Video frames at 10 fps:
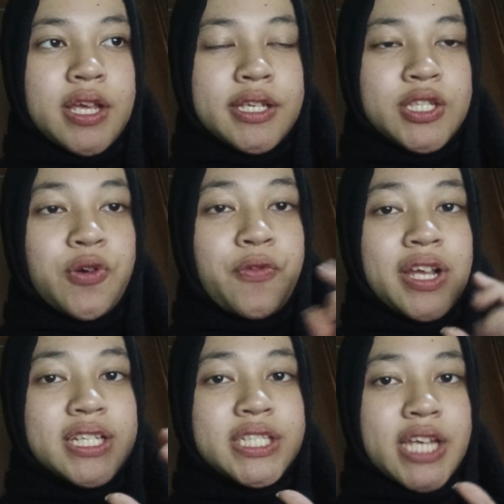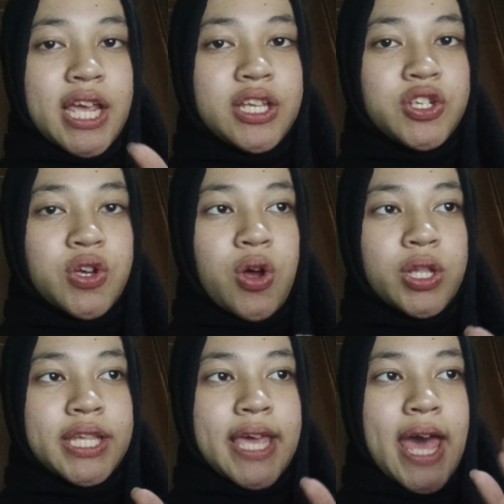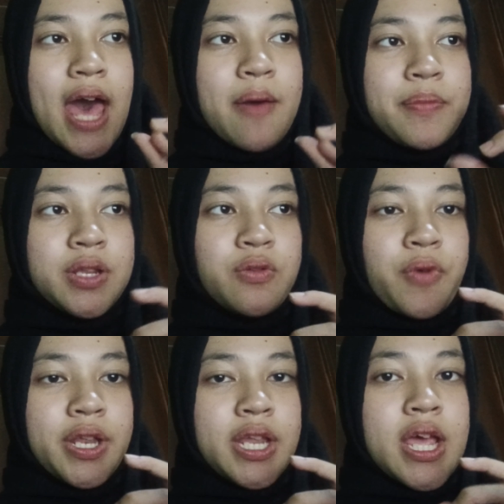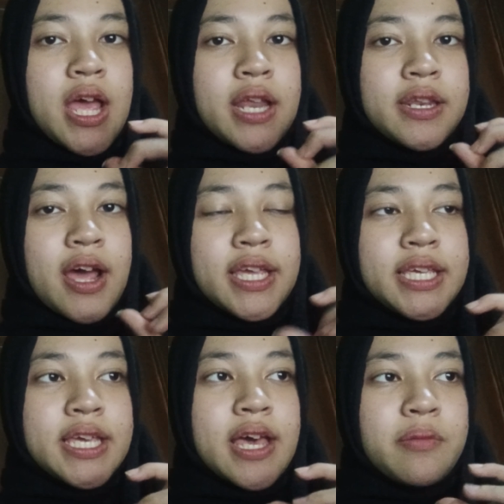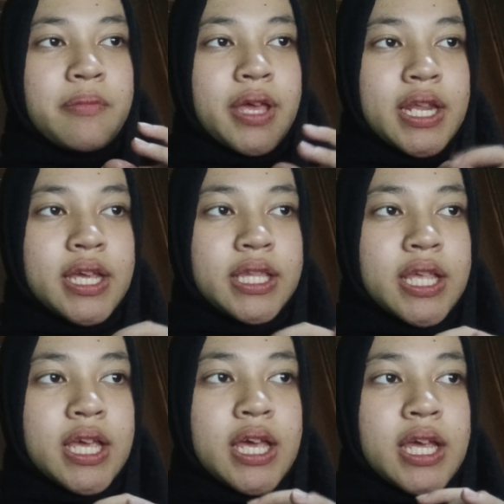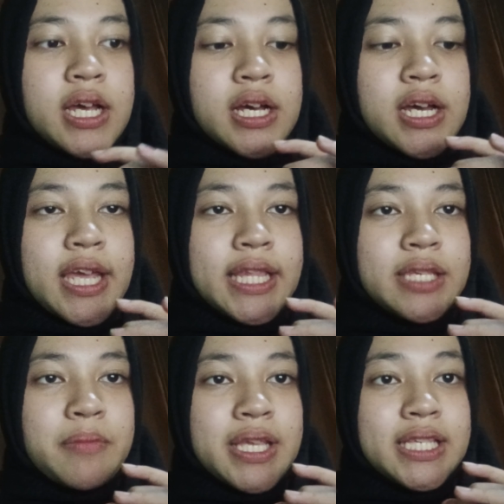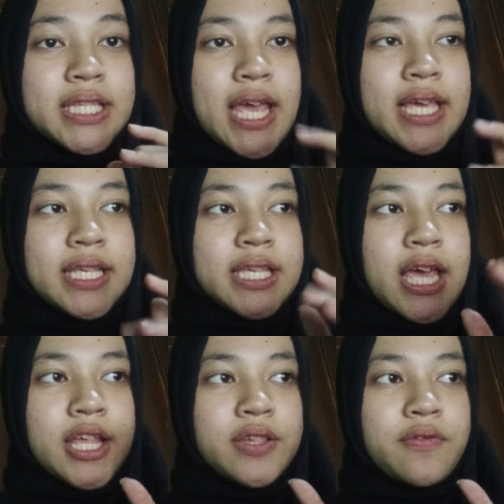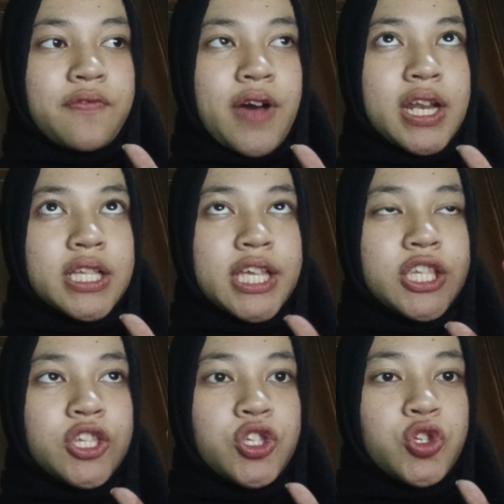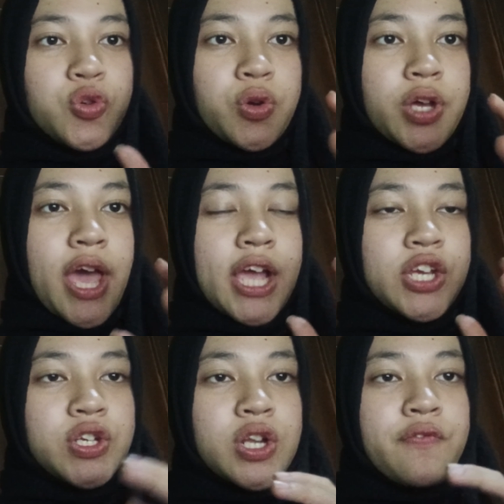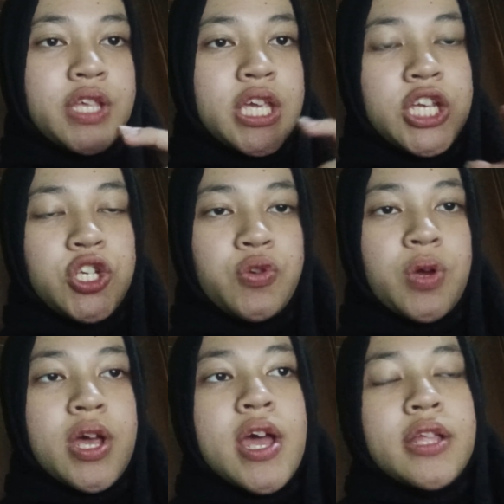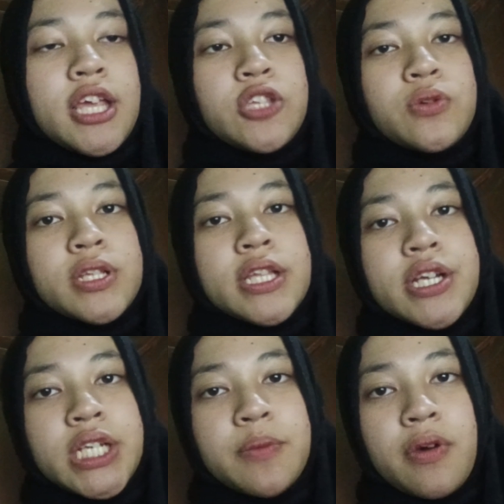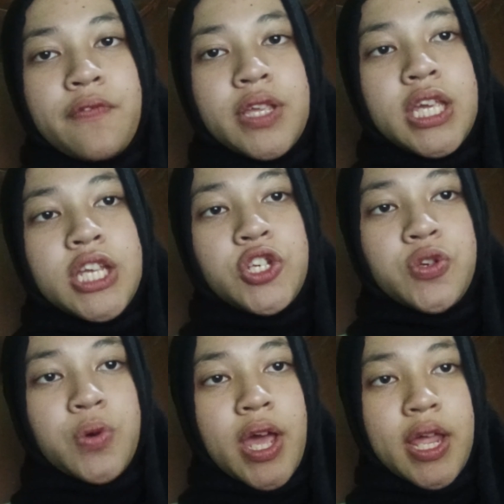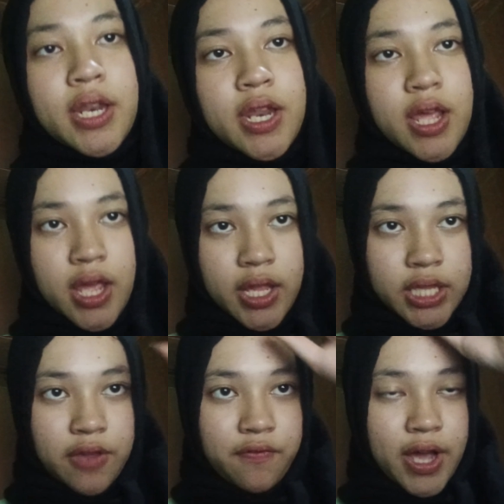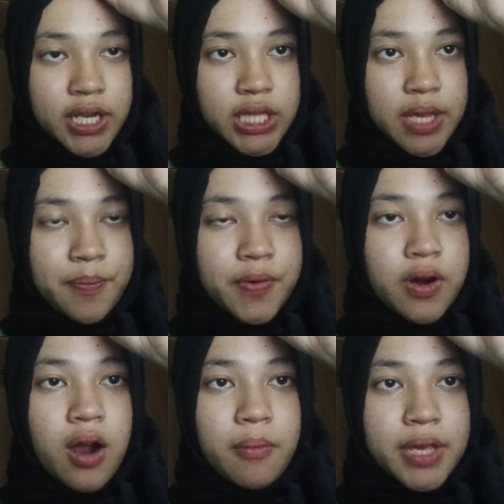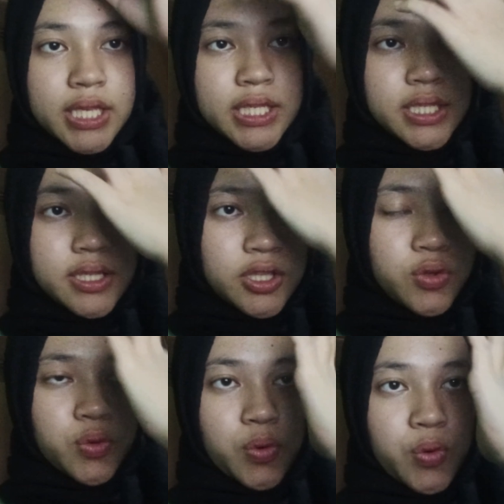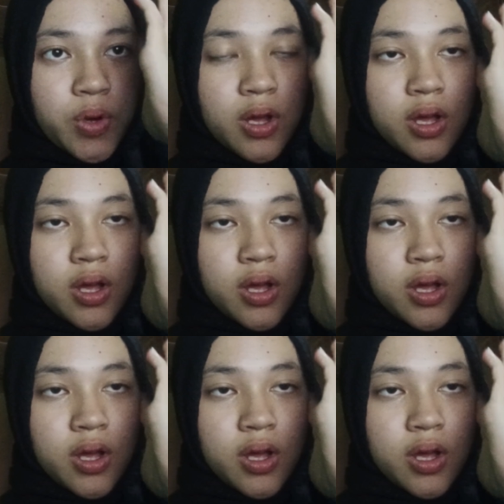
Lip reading: So real change only happened when Nike admitted its mistakes and finally took action of the issue. They took leadership of the issue and they finally promised to